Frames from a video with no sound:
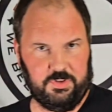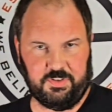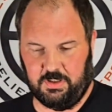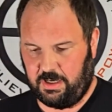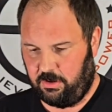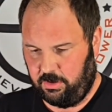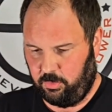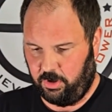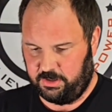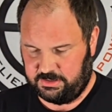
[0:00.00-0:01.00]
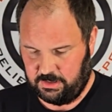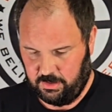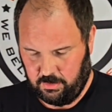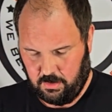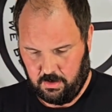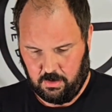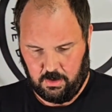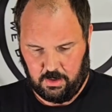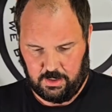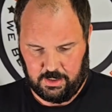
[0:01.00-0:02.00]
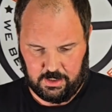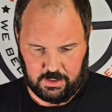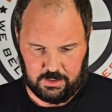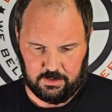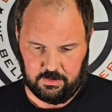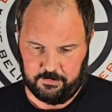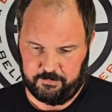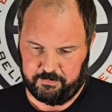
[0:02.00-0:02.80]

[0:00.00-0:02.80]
we see how it works. And